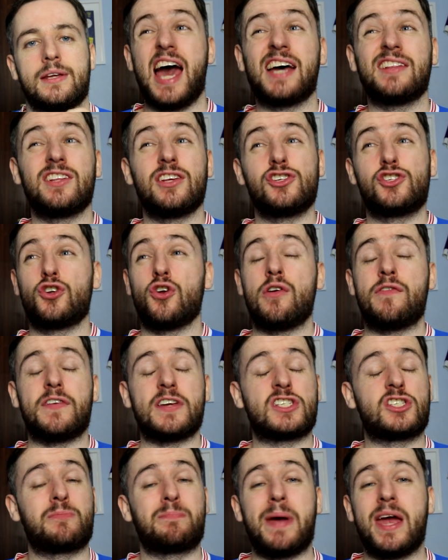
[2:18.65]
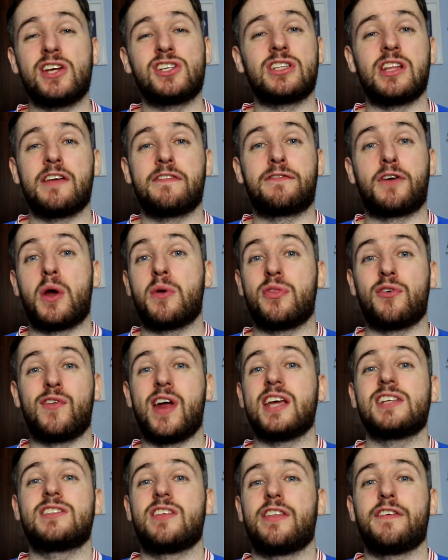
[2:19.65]
And in truth, especially throughout the
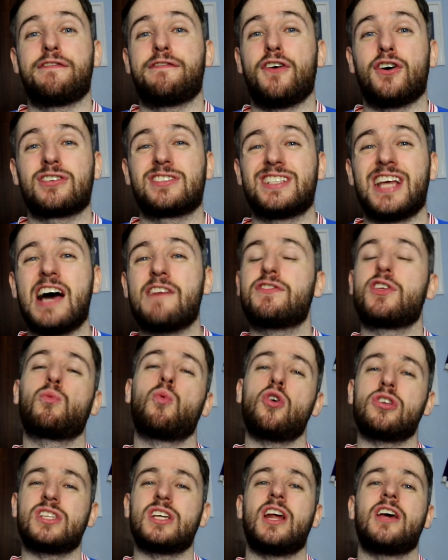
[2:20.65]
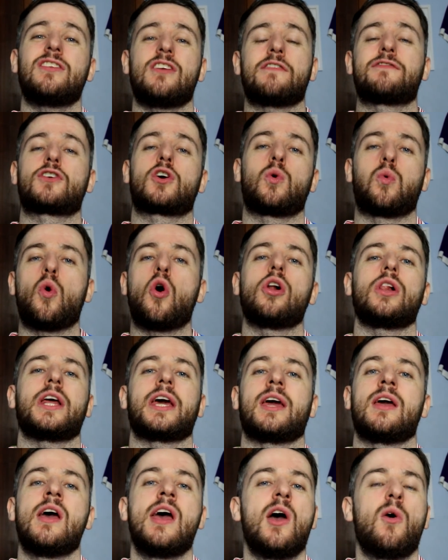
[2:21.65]
rest of the first half, there wasn't enough
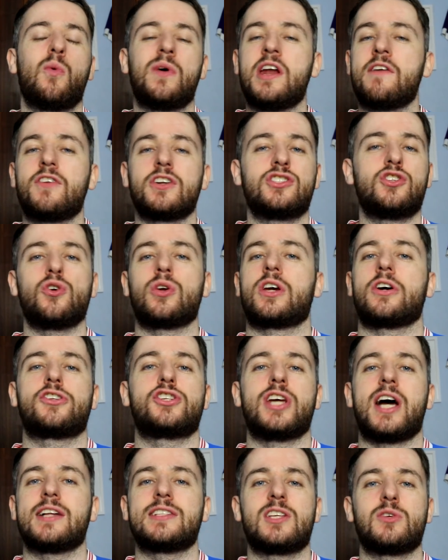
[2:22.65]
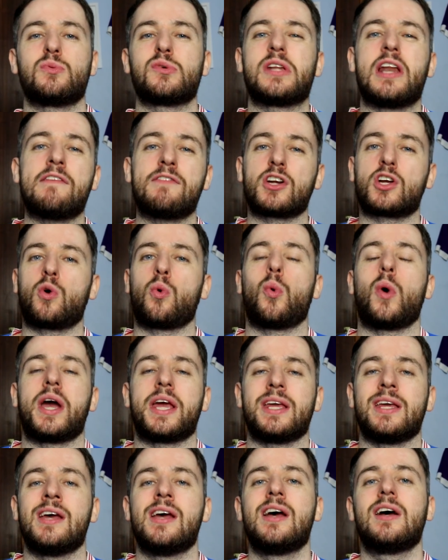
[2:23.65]
quality. We never took our chances. We never
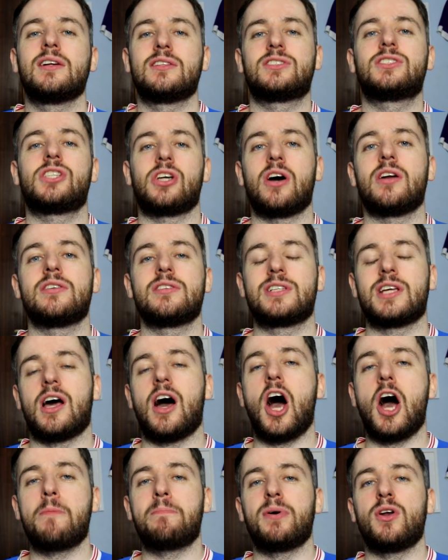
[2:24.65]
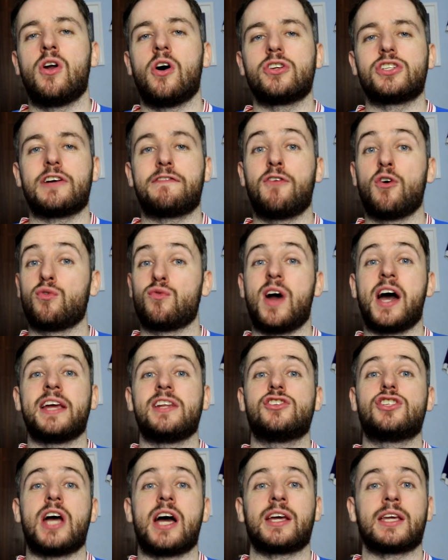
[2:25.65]
quite turned it up a notch. I thought
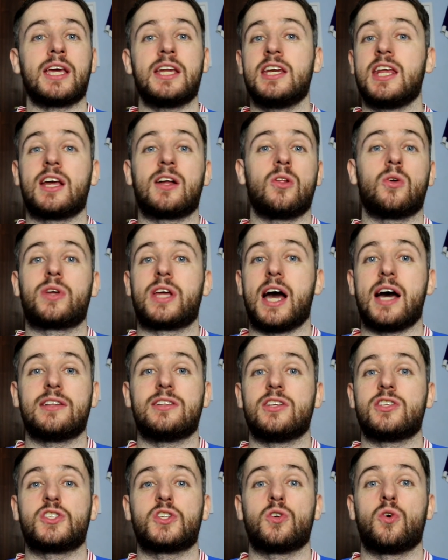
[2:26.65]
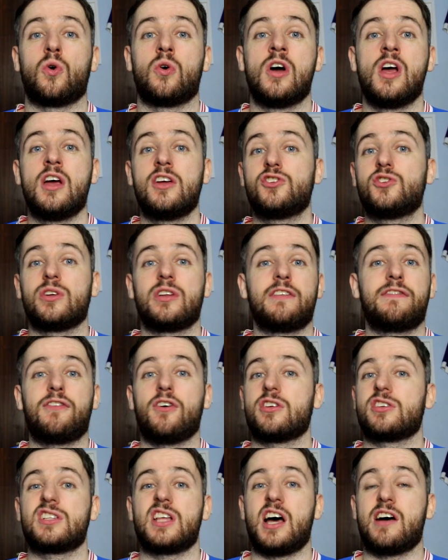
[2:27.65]
Ryan Jack and Nikola Katic, though, during the
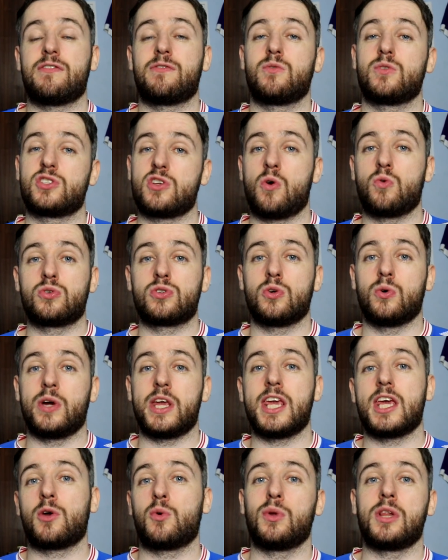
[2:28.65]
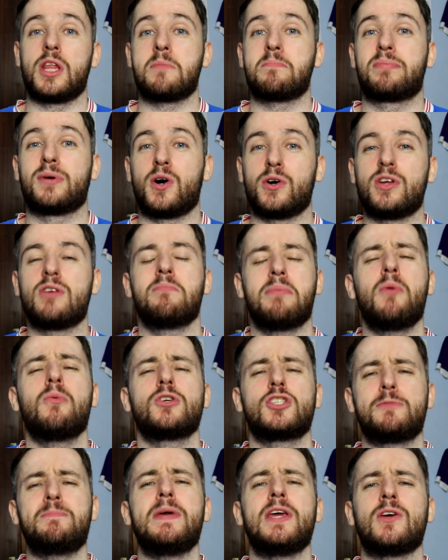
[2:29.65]
first half, was also equally brilliant, but we'll
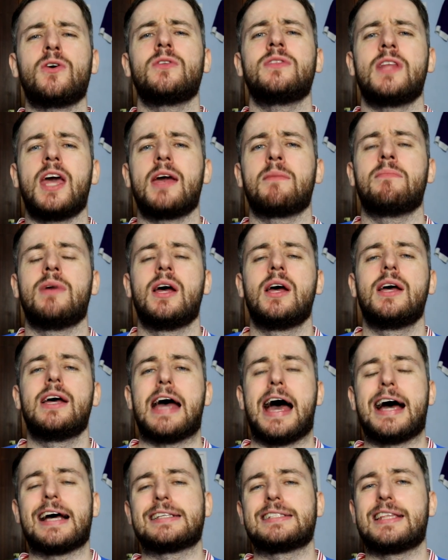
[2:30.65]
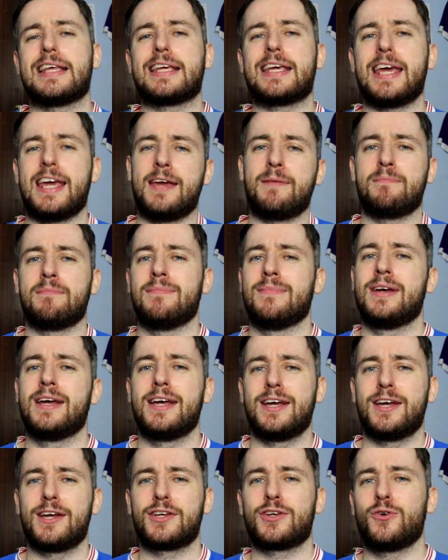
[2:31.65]
speak on them as the game
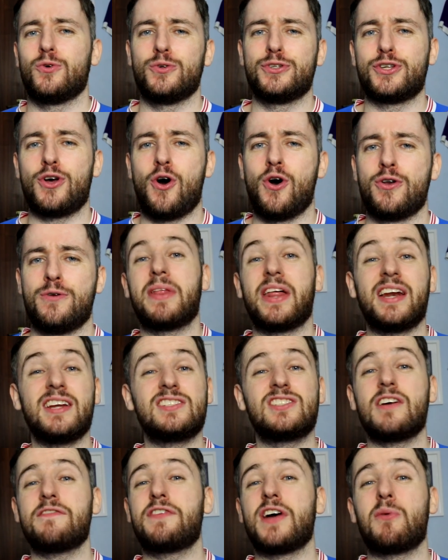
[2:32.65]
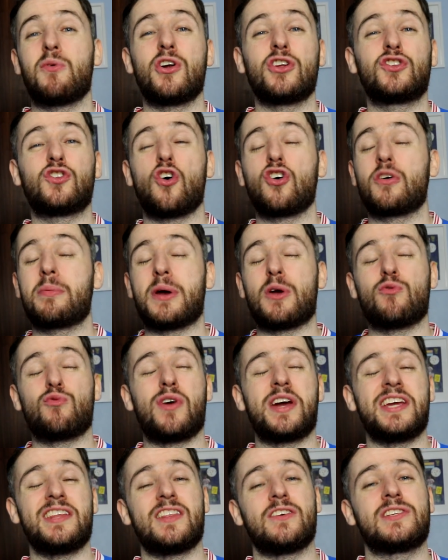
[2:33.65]
goes on. But there is something I want to talk about
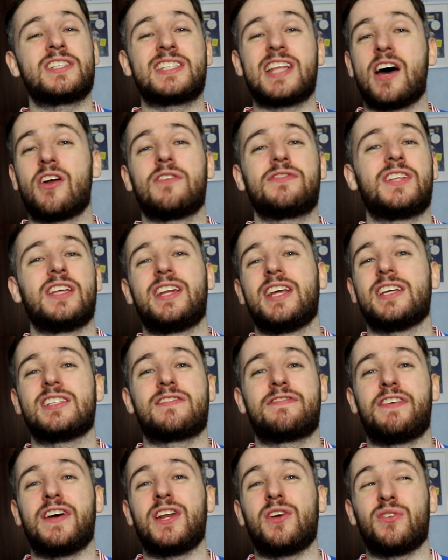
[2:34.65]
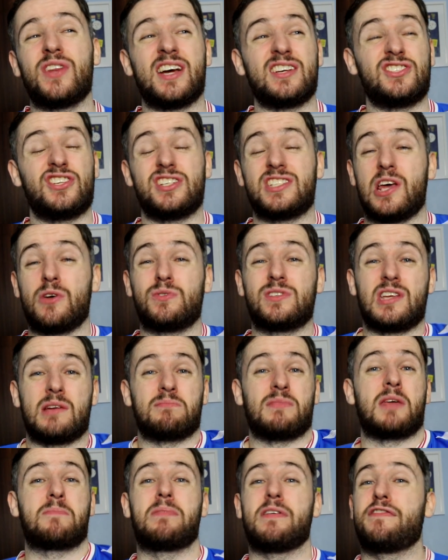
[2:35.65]
right at the start of today's video, and that's just how
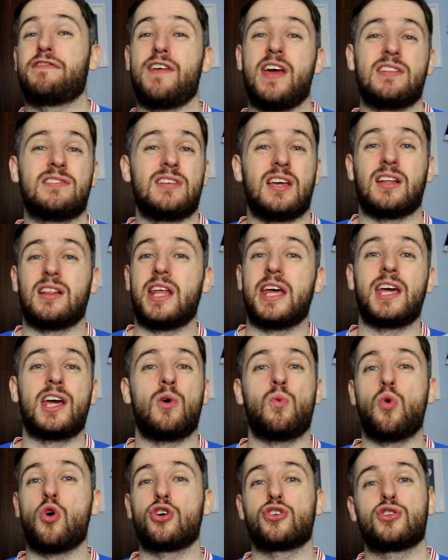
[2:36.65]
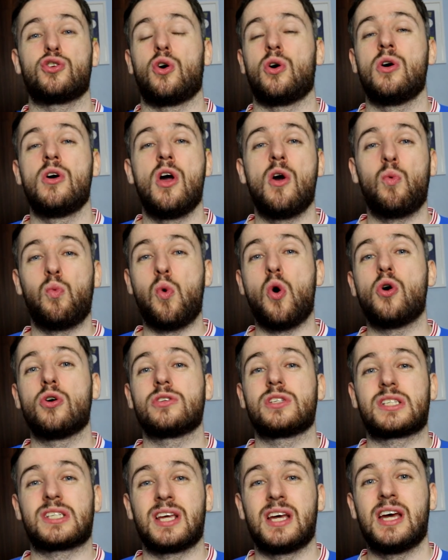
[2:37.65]
simply pathetic Legia Warsaw
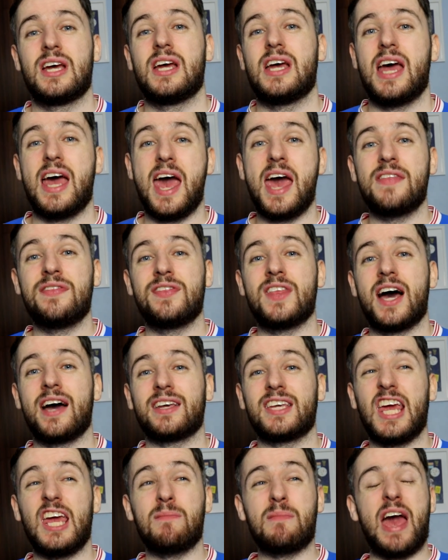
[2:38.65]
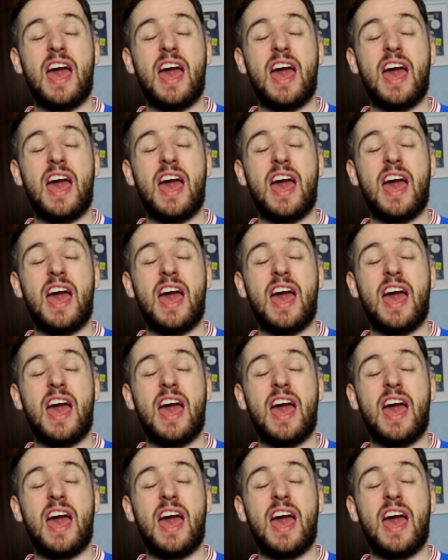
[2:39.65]
was in that game.